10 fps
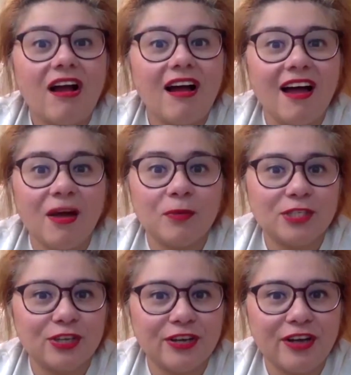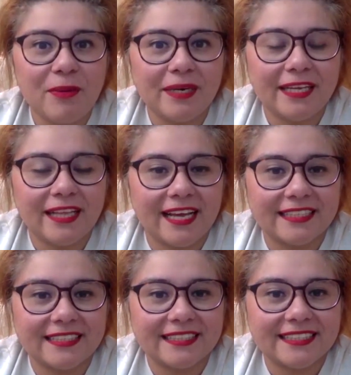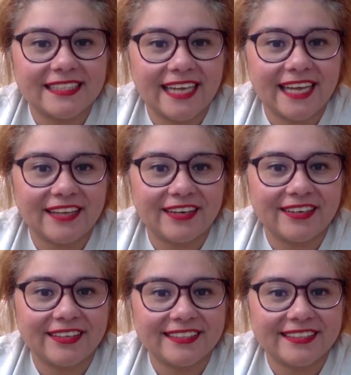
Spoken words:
We took a comedy class together.